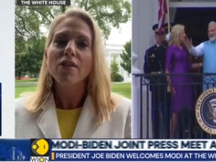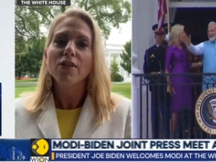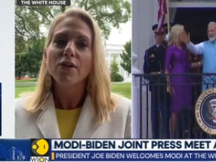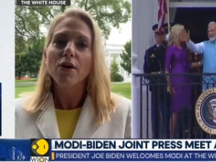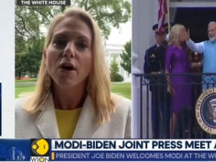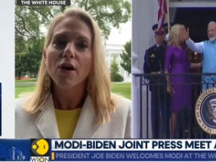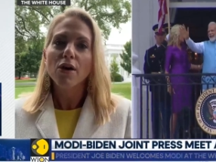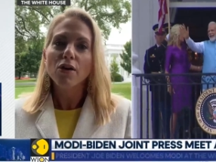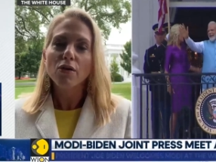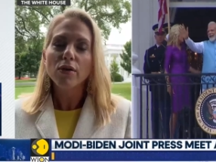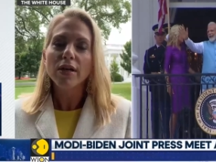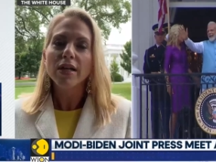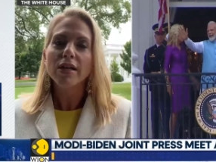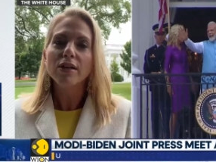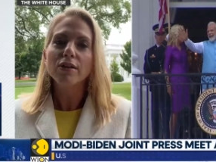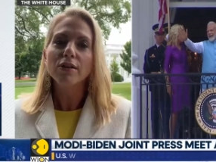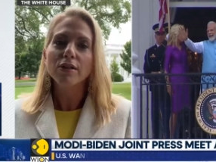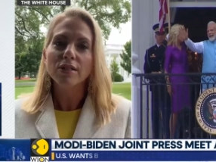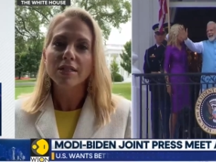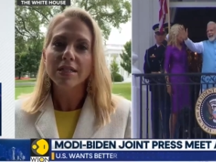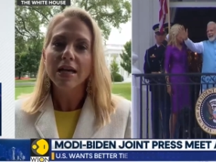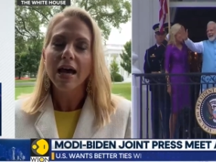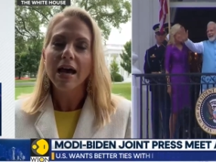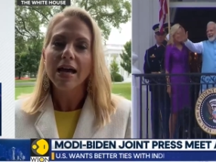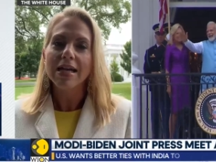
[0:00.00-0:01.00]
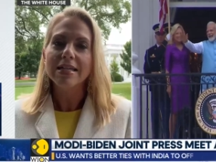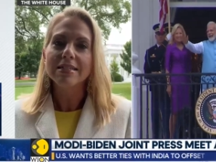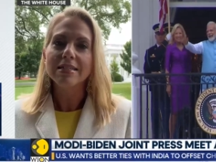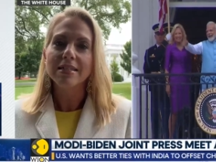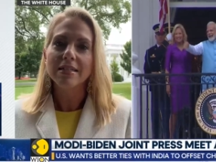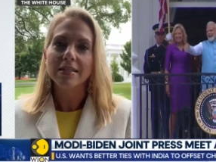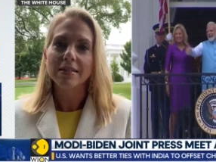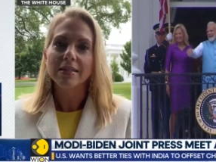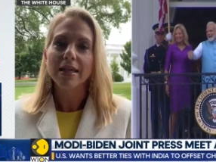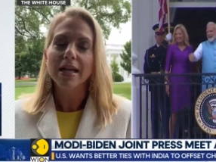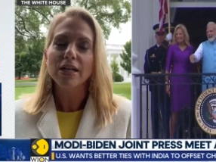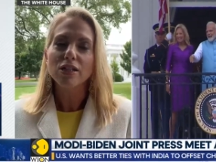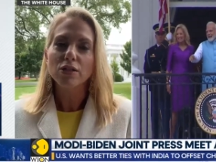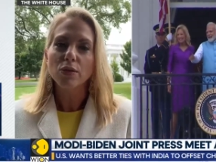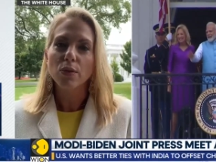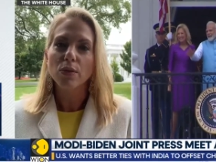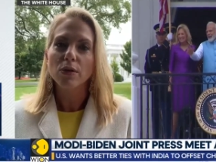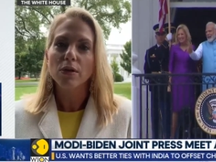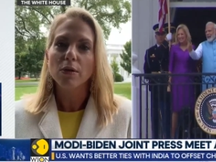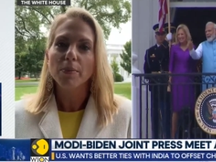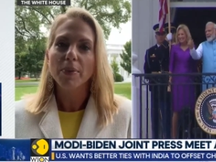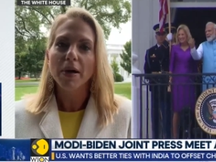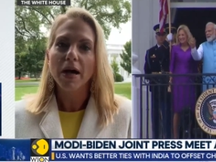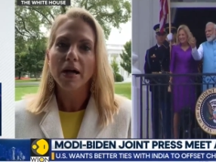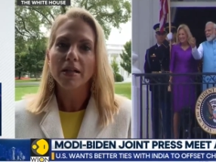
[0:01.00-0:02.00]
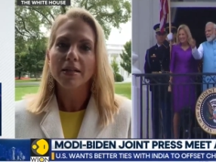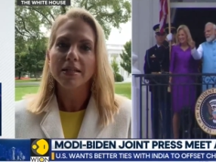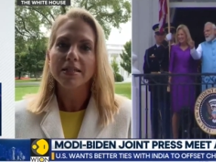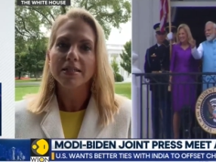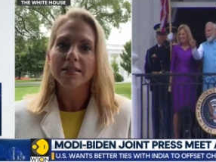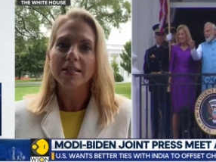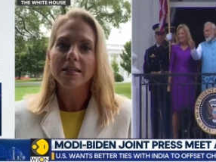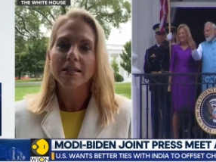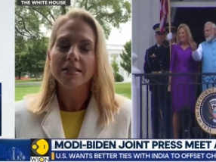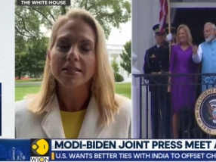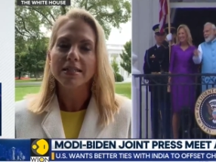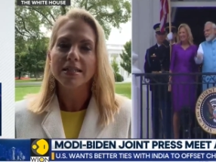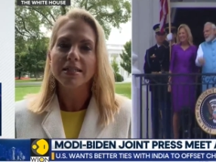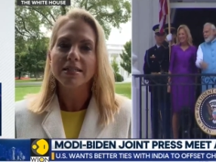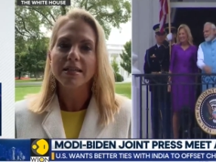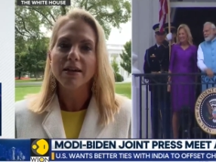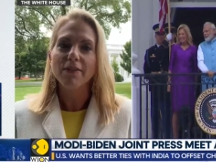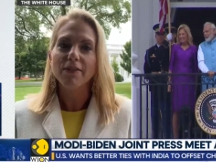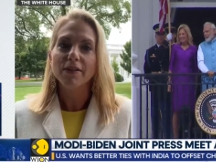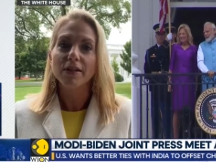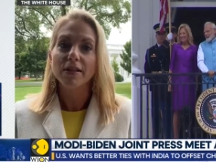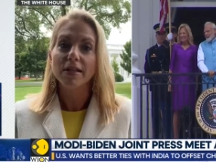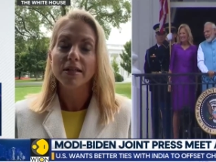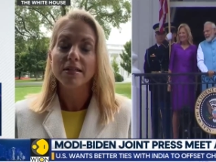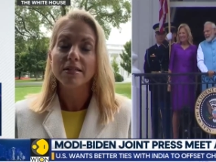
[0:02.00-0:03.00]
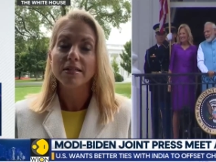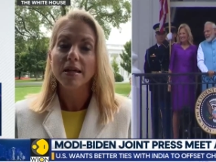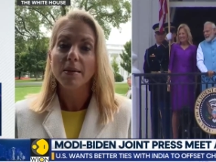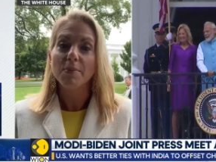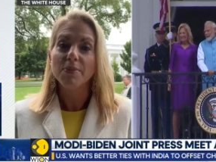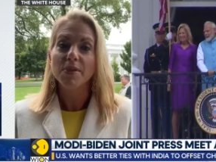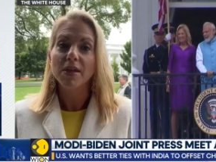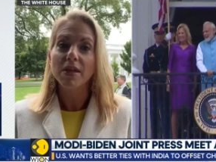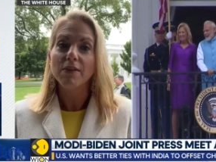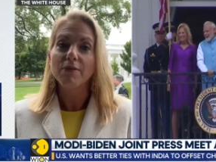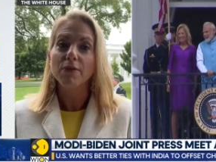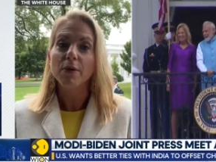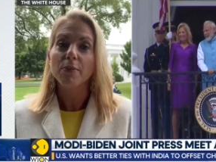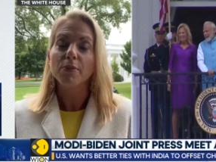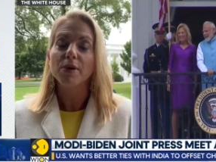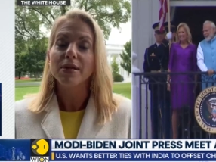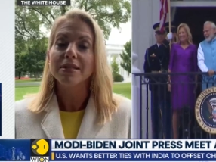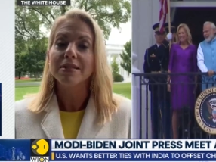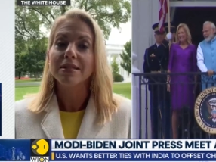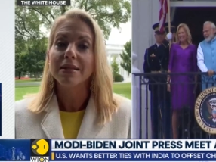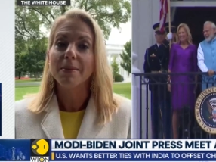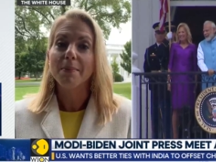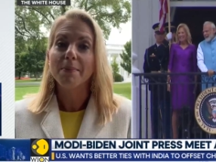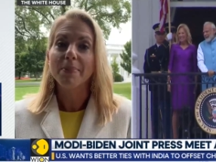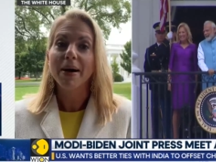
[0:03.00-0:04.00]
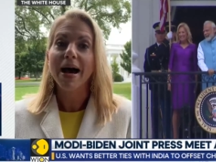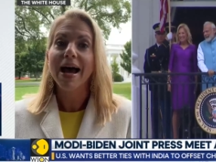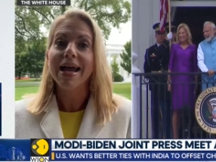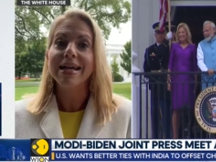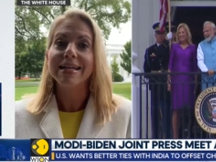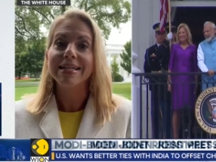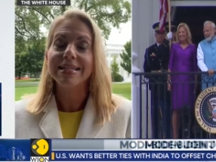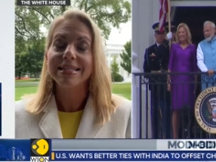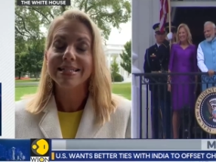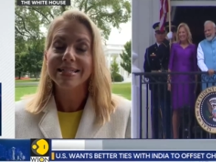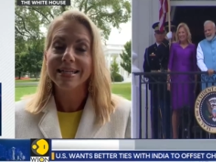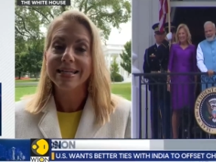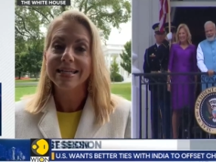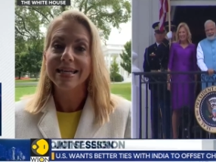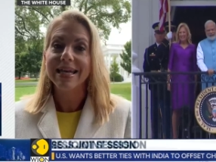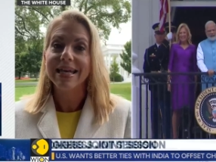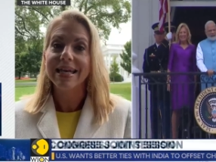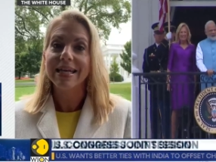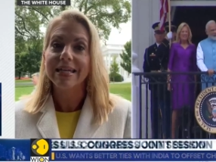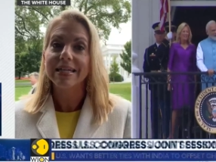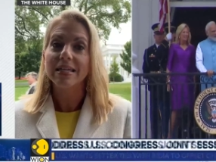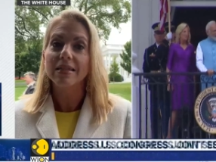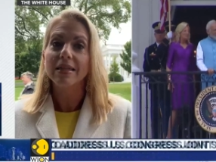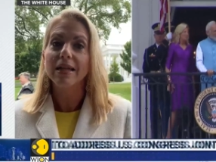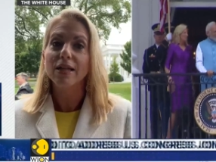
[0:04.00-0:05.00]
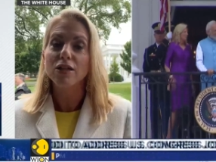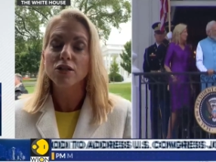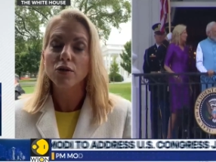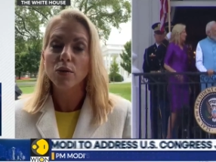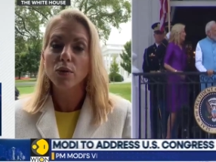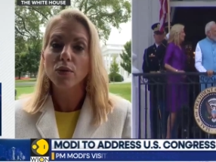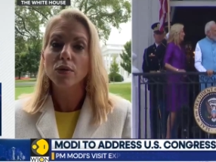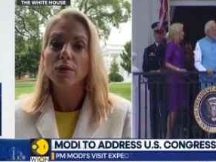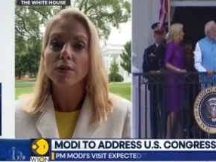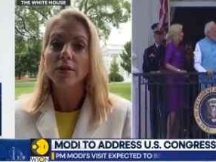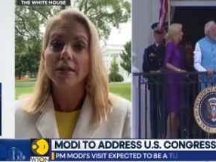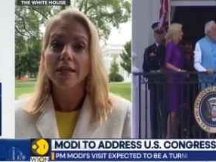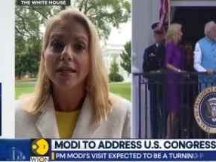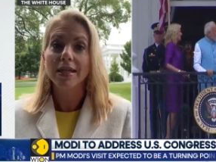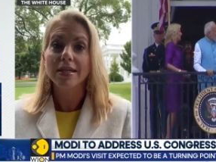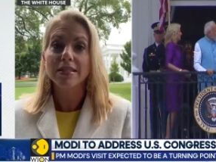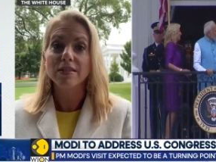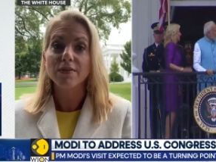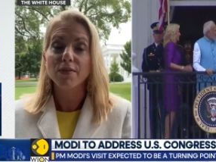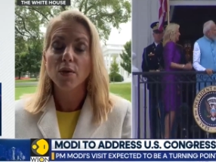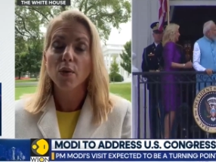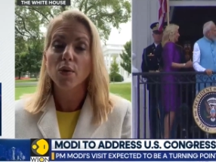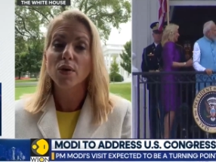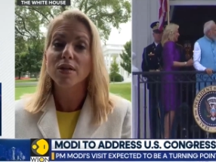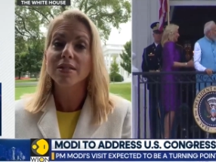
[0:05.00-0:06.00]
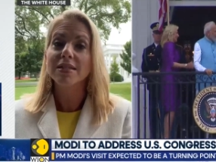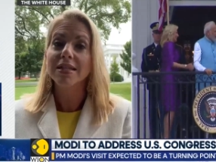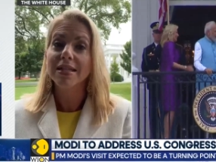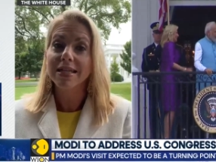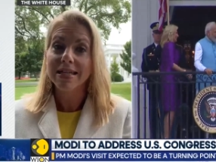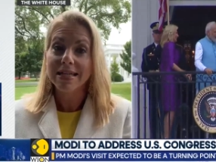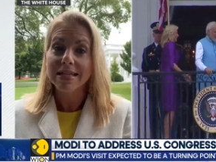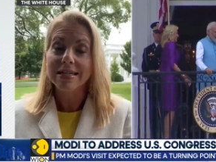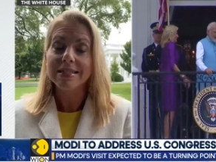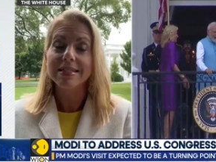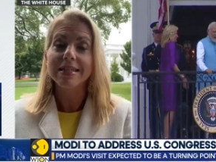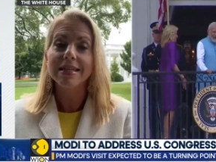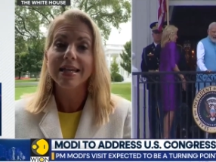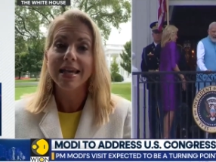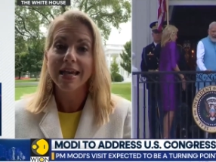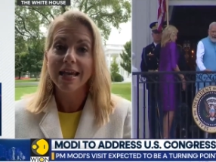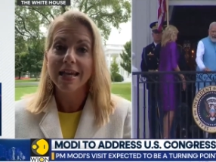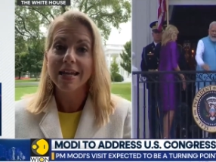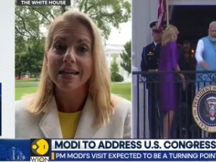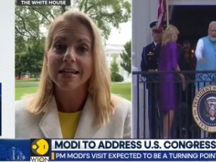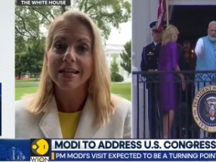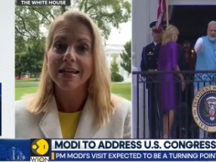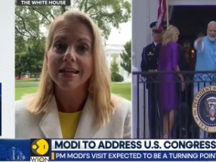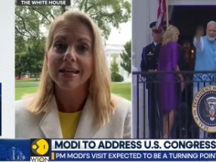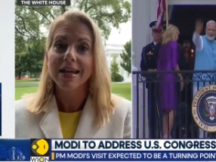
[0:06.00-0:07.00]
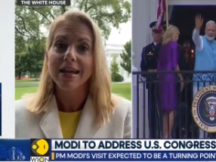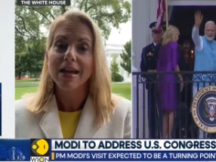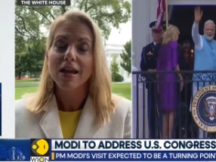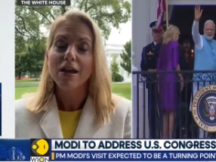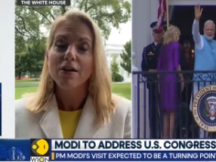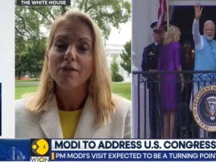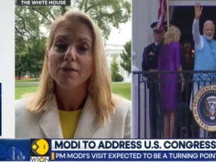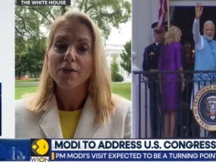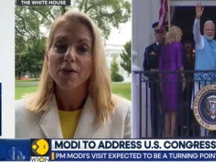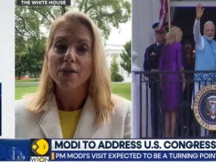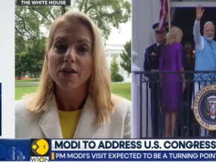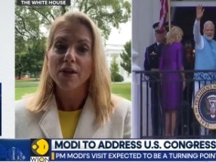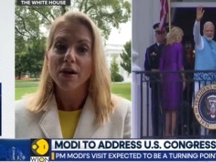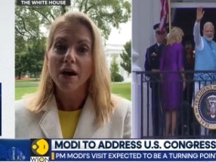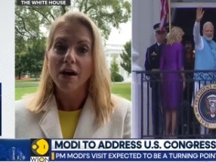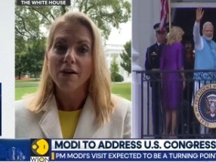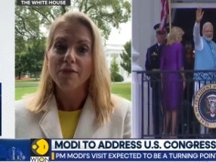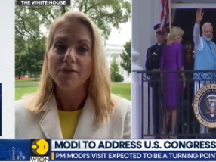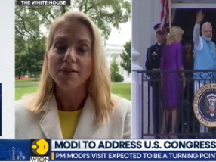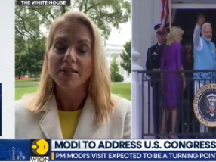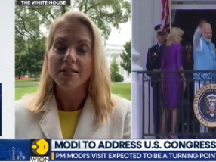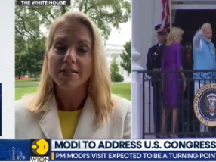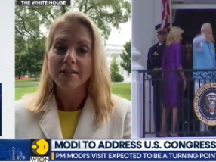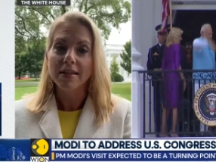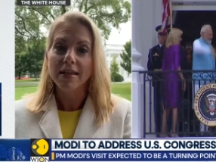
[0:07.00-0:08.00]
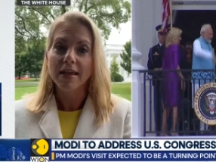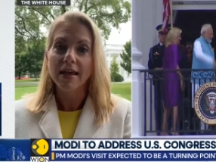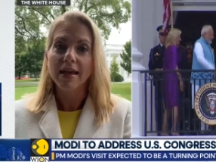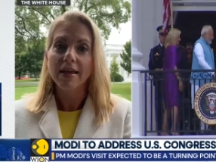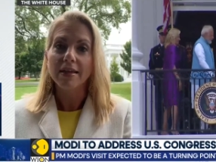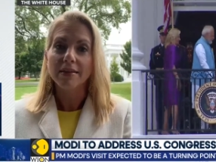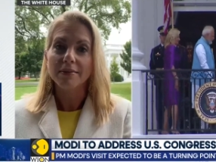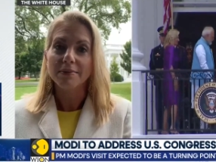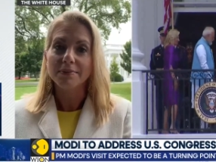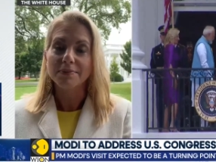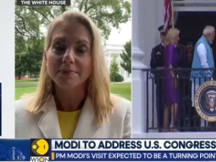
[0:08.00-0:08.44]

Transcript: there are critical ties in electoral politics and definitely something for President Biden to gain electorally, as of course he is a candidate for the office again.